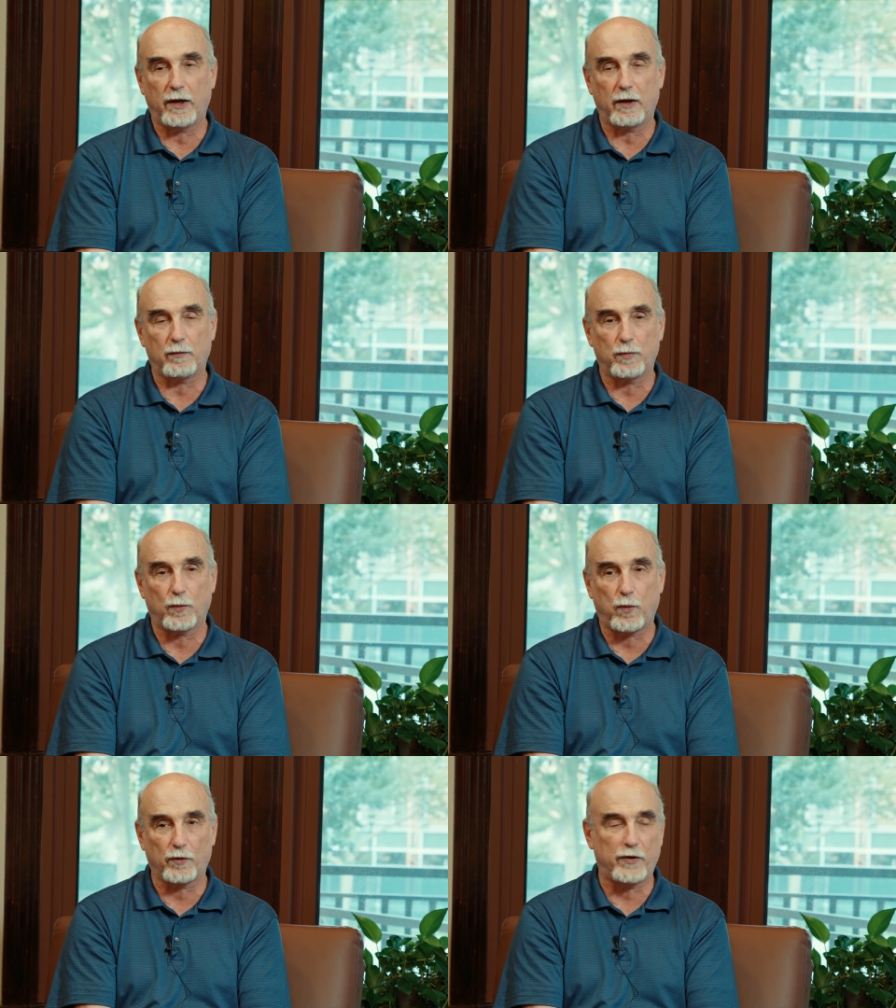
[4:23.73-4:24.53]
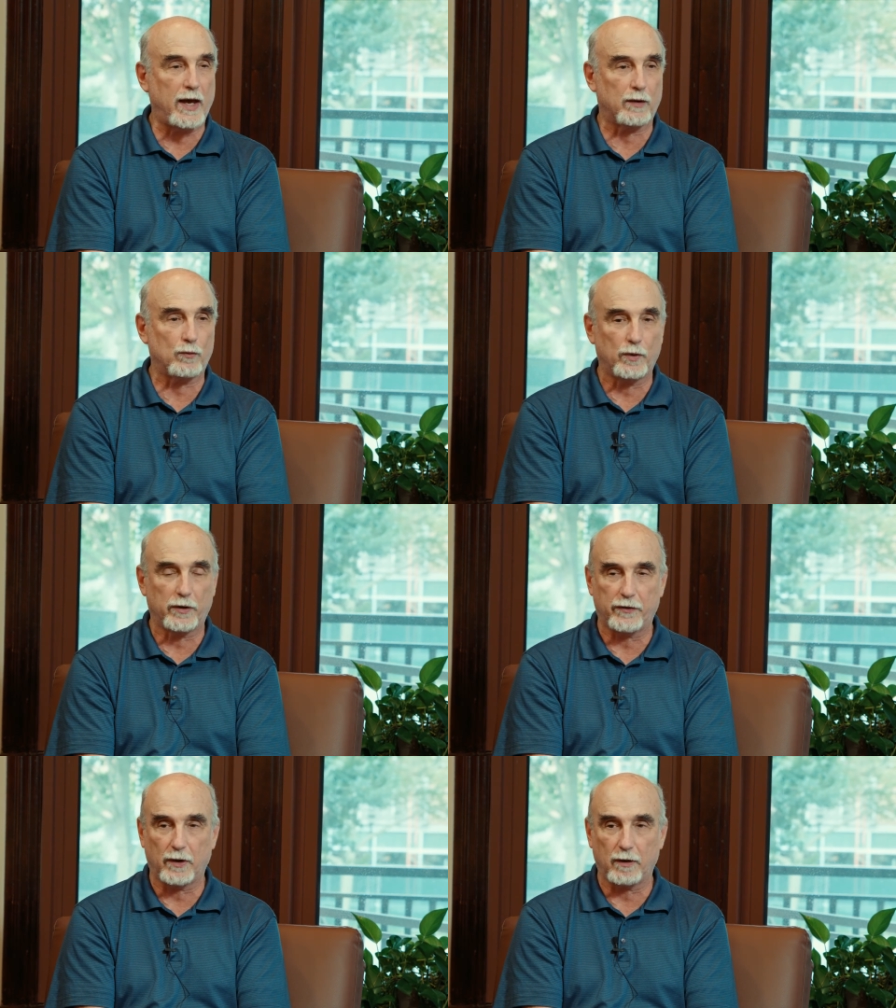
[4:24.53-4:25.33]
and before that
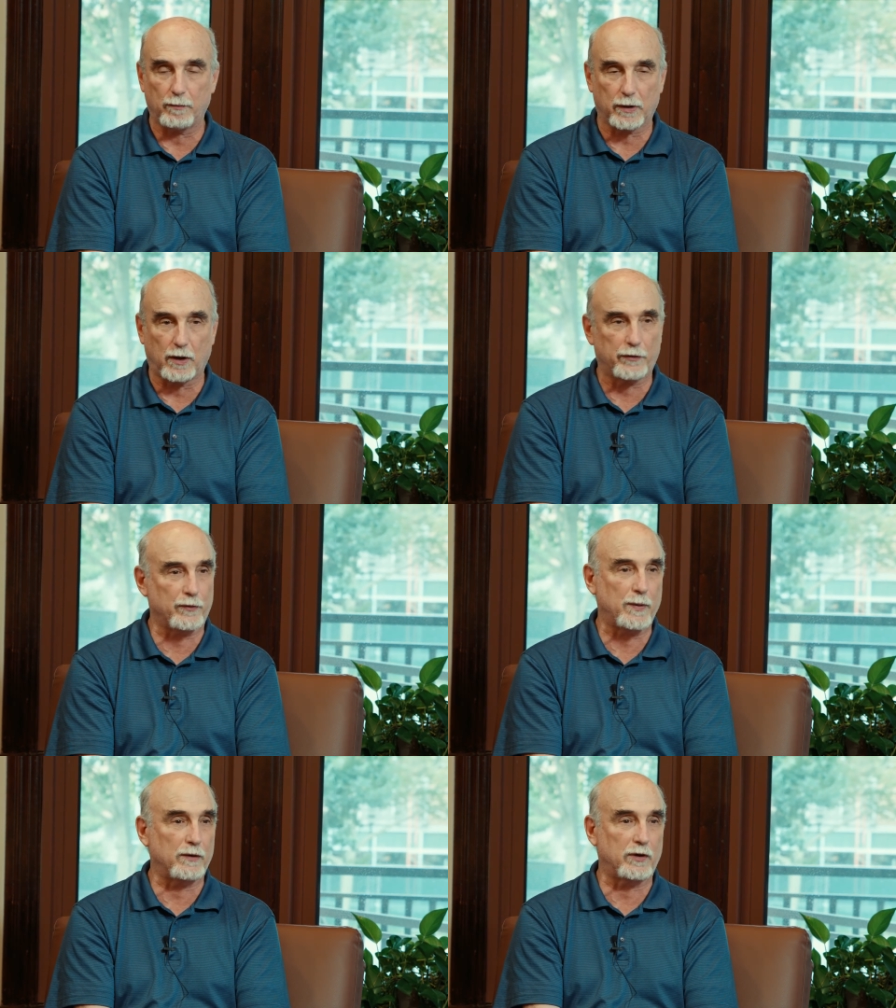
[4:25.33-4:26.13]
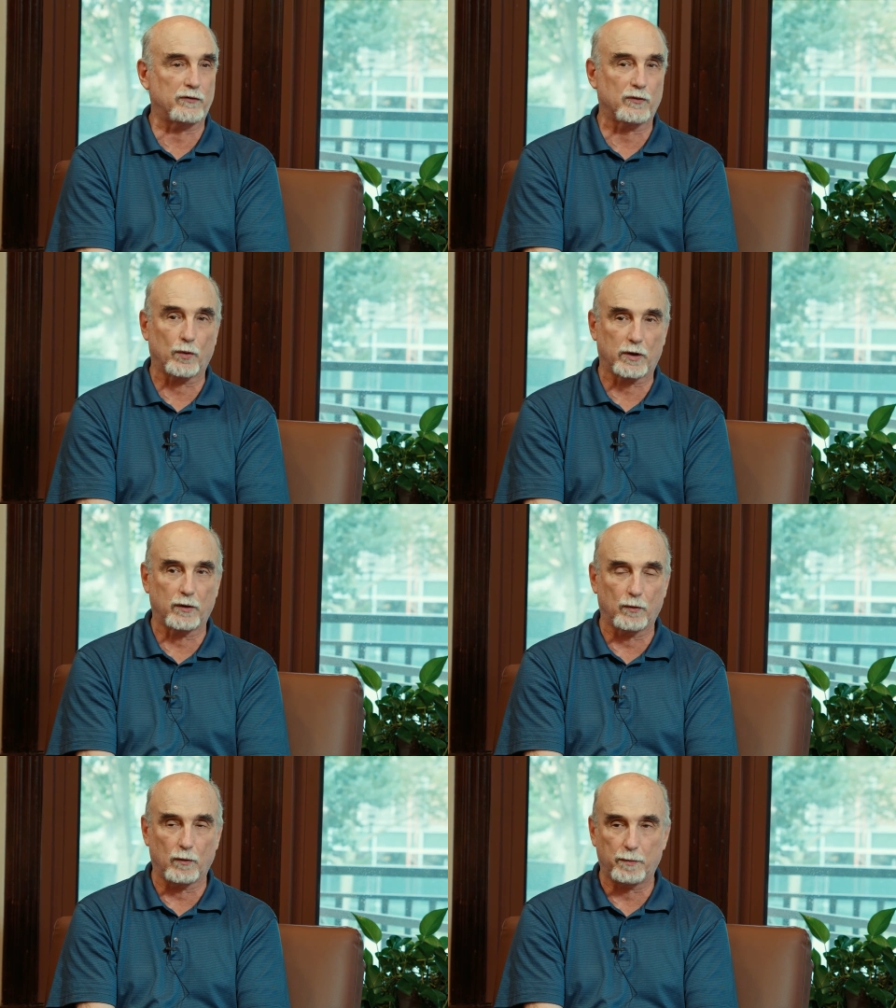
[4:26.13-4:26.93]
with MacArthur Foundation
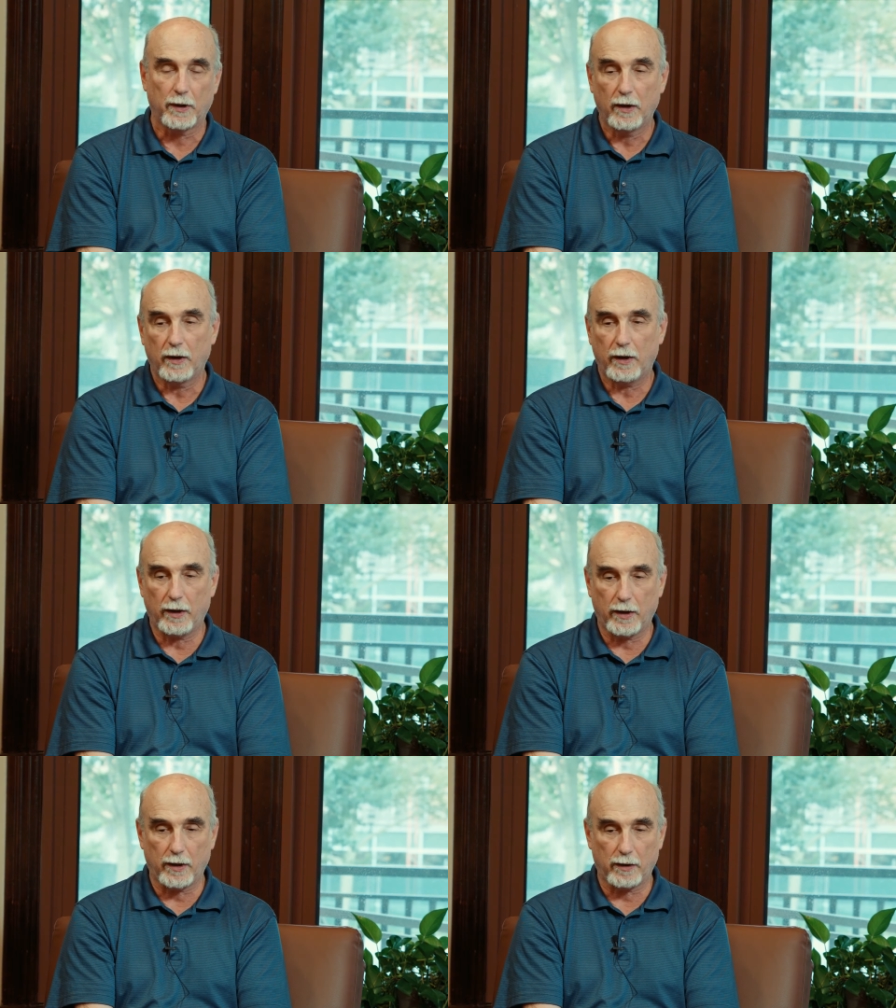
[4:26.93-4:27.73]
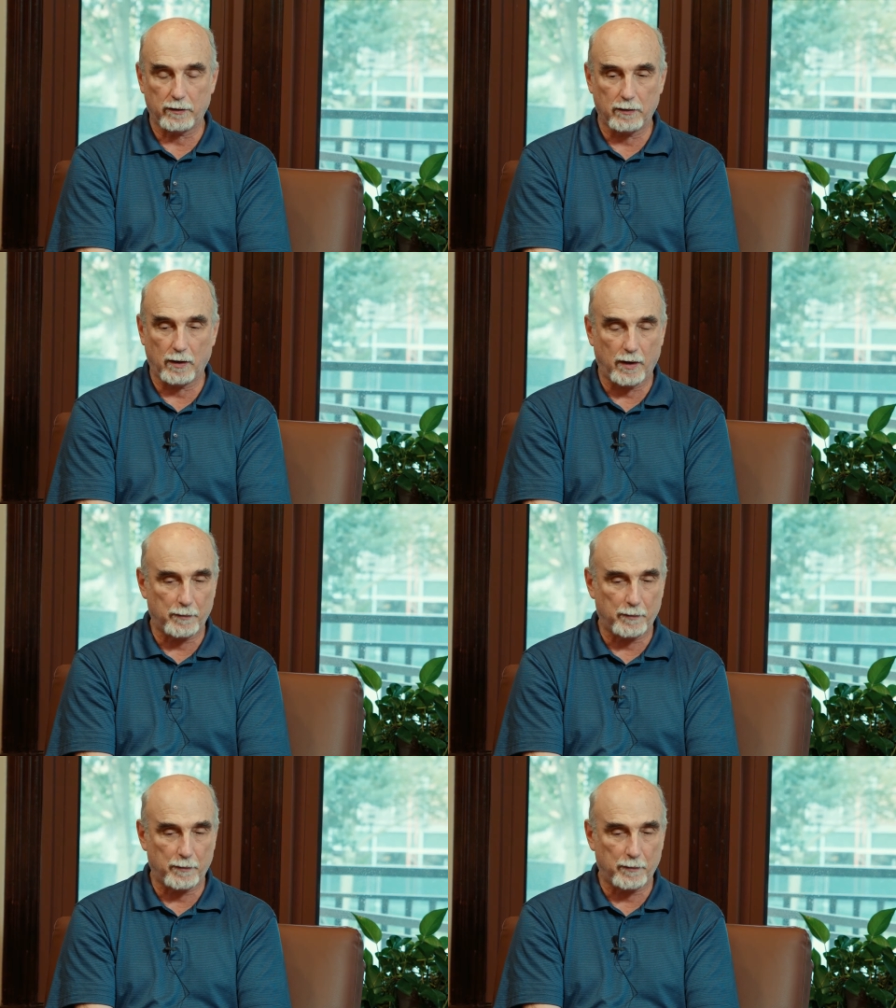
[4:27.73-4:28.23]
Working Group and